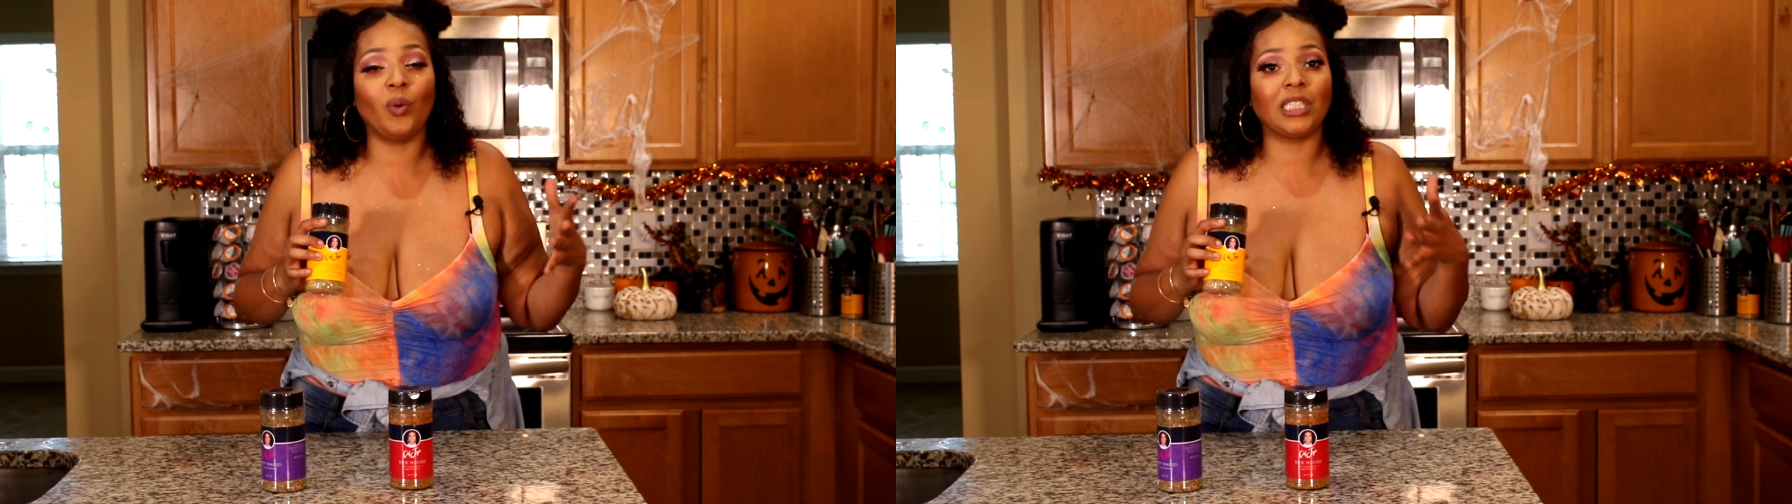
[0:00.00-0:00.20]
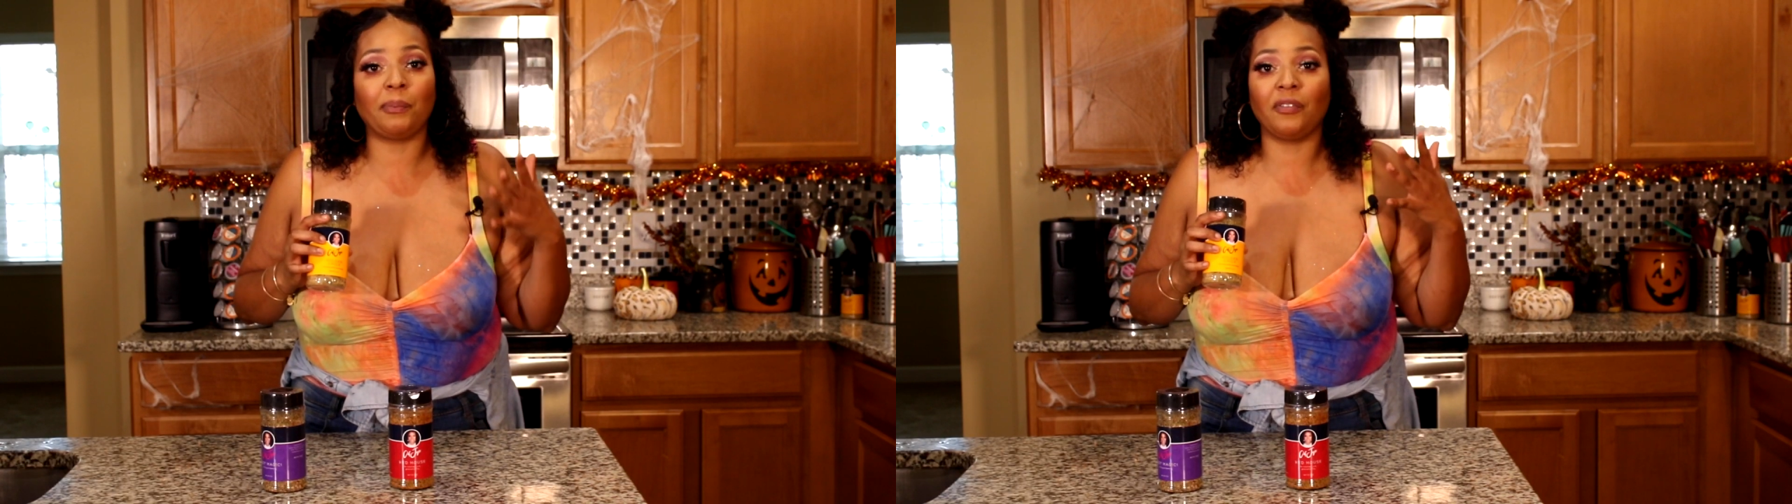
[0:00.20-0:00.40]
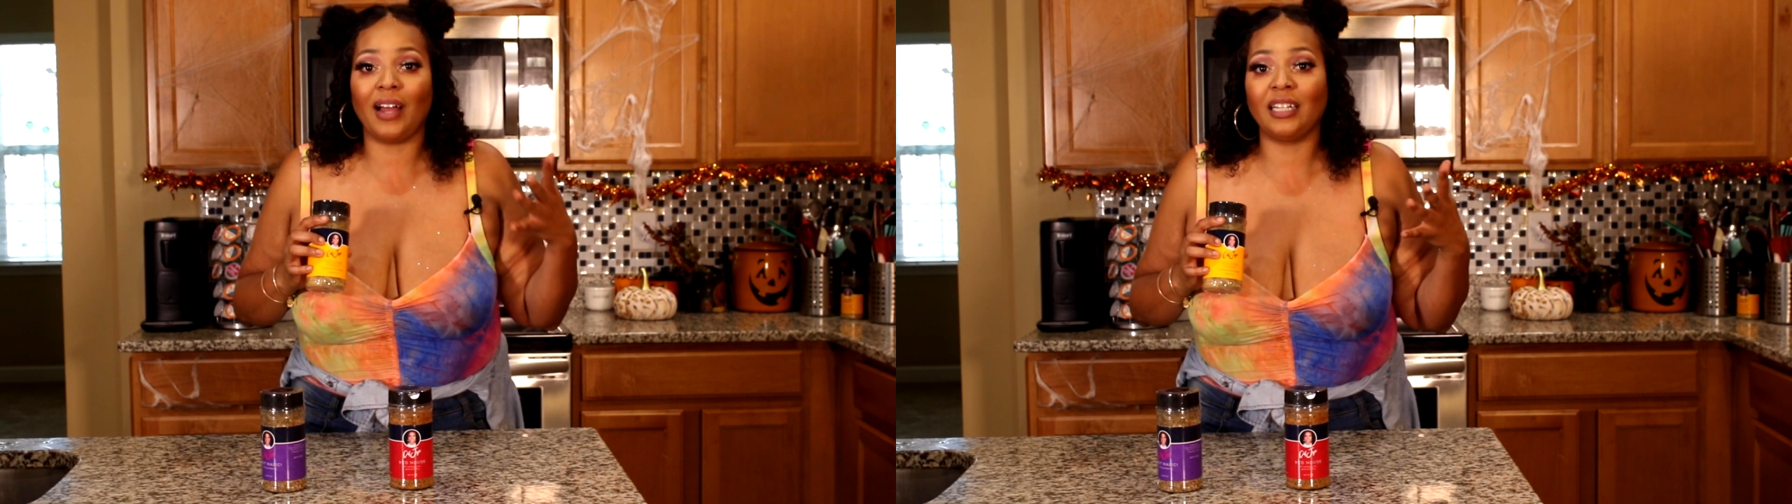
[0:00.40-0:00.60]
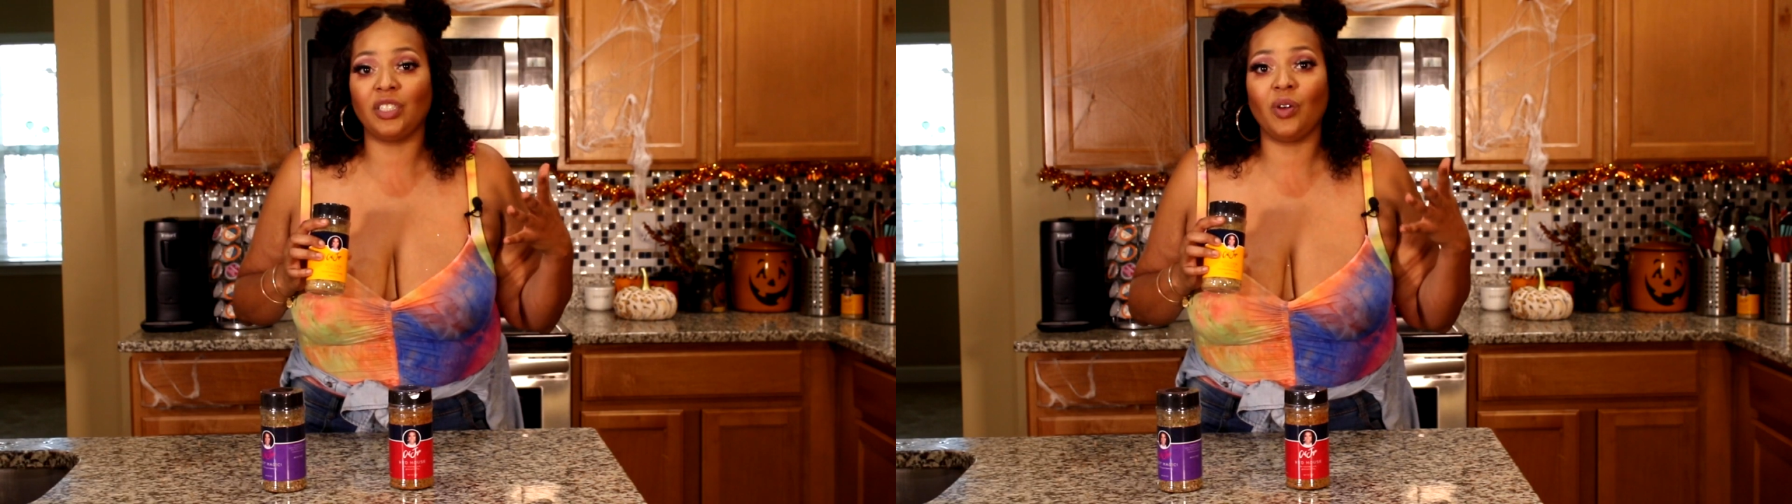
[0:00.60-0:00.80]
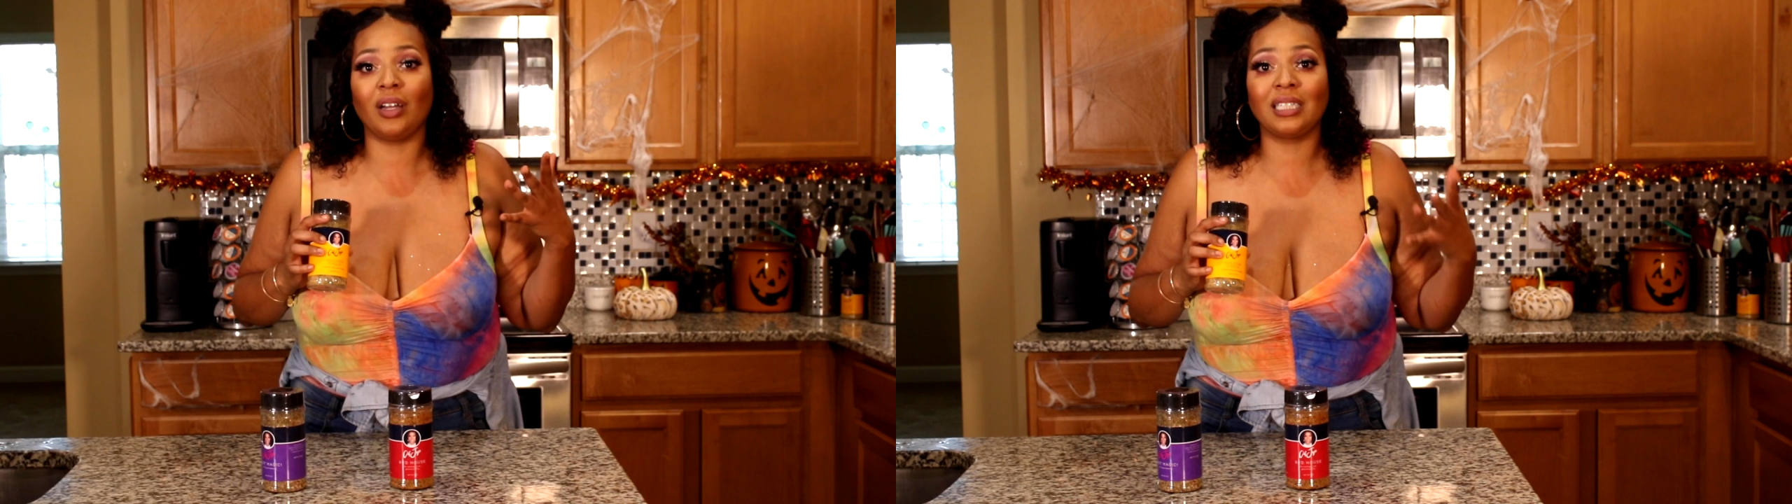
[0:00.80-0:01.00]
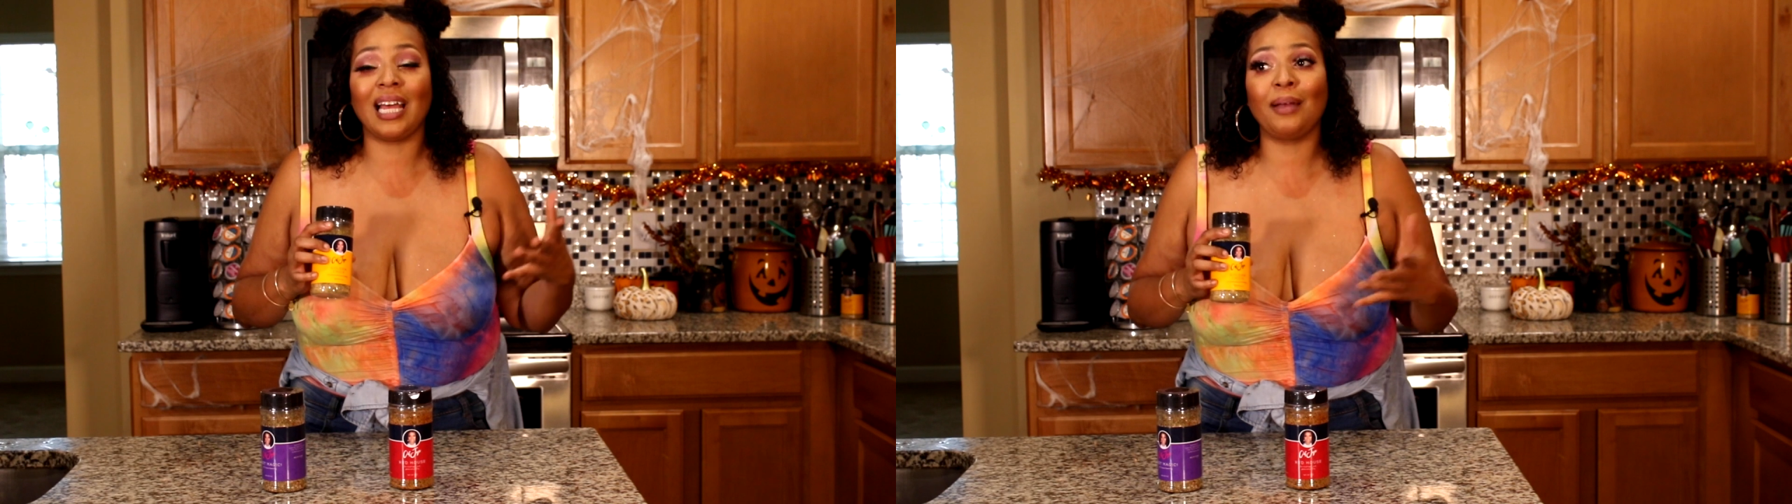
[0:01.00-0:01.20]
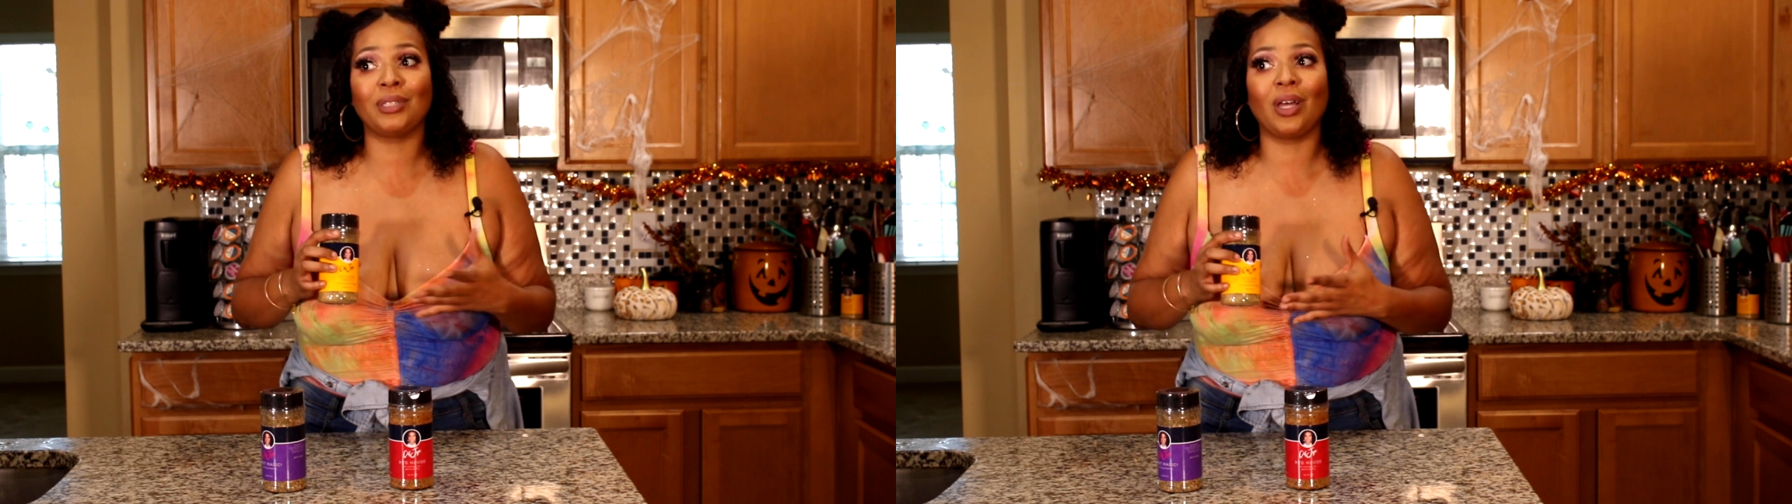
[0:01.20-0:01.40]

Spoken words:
which I provide to you all the time.